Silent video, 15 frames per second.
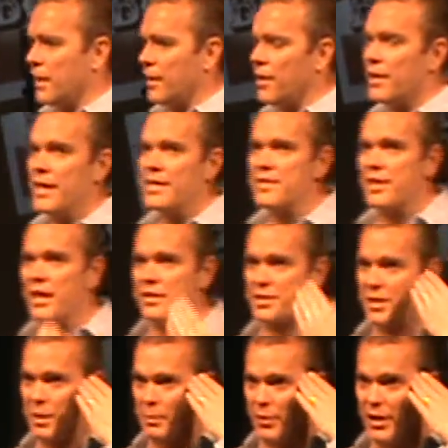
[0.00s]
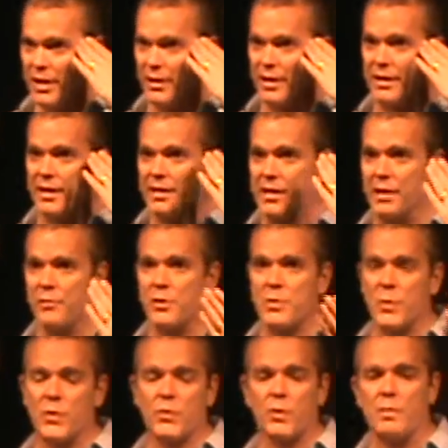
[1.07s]
You know, it's completely the
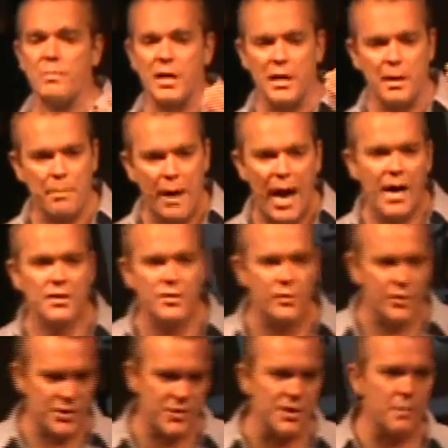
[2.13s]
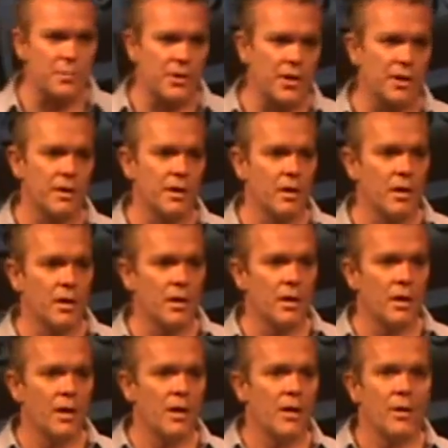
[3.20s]
difference between being a passive recipient
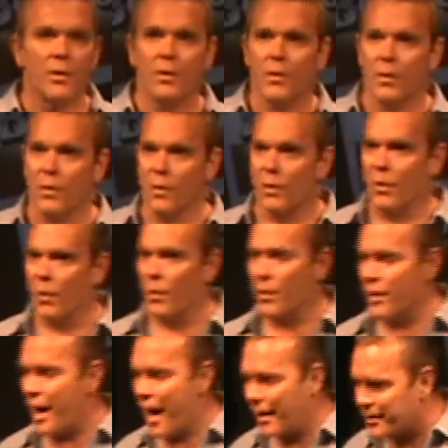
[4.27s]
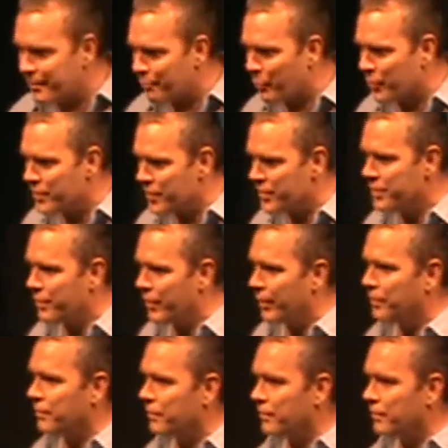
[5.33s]
or an active participant.